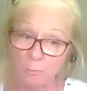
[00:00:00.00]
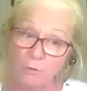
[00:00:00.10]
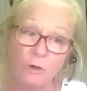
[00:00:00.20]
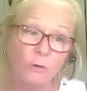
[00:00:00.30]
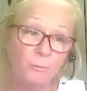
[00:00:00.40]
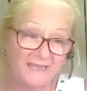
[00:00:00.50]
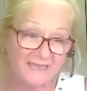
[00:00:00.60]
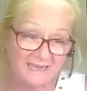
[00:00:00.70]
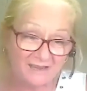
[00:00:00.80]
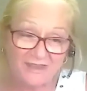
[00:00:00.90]
from the
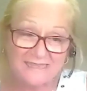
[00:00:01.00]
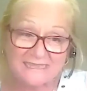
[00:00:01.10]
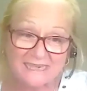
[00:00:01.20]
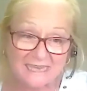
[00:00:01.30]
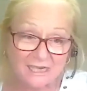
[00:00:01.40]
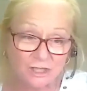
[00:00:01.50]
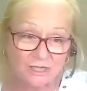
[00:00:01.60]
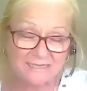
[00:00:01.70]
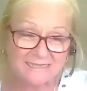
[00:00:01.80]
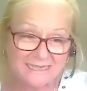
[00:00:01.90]
probing and
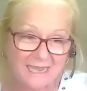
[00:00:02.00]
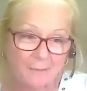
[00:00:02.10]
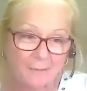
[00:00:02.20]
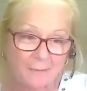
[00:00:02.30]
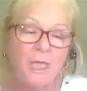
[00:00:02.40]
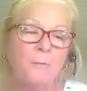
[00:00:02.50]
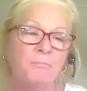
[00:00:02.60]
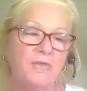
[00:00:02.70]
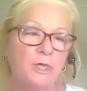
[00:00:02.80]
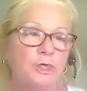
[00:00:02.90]
investigations step,